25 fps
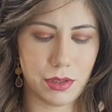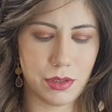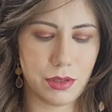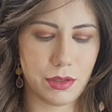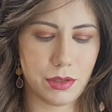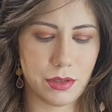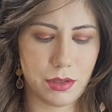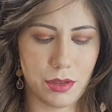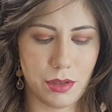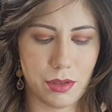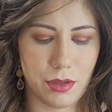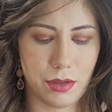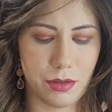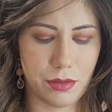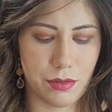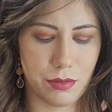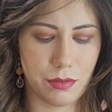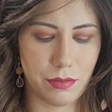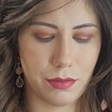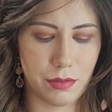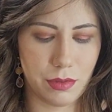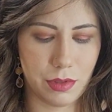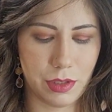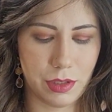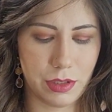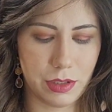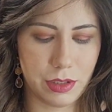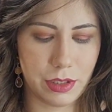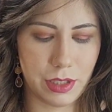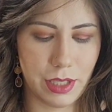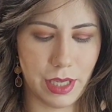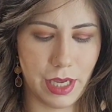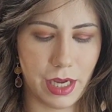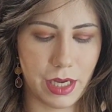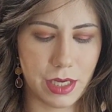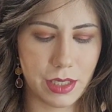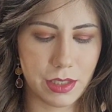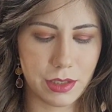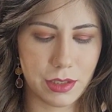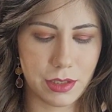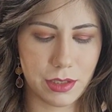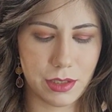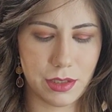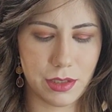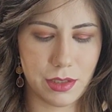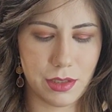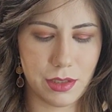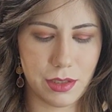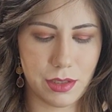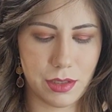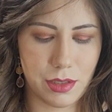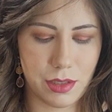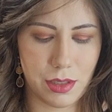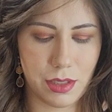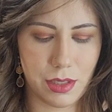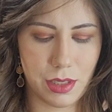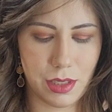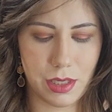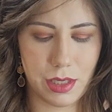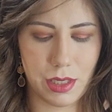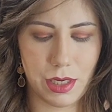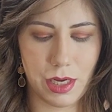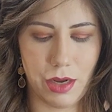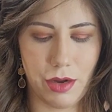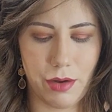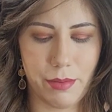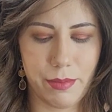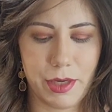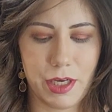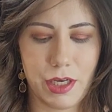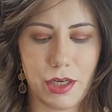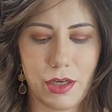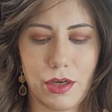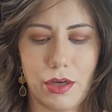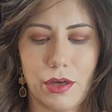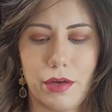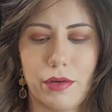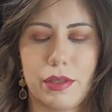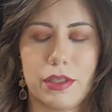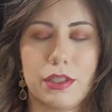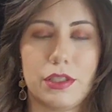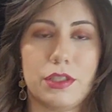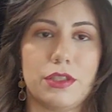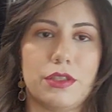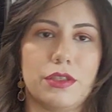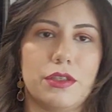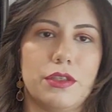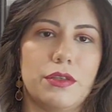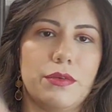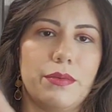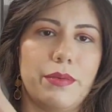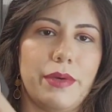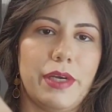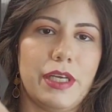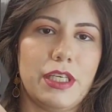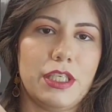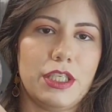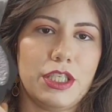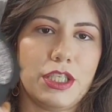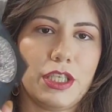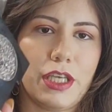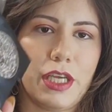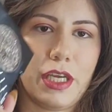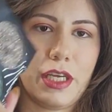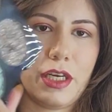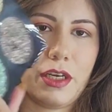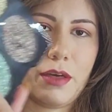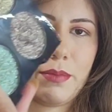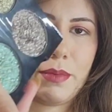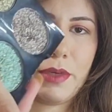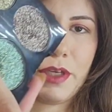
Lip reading: So there's that. And now I'm going to go into the red shade up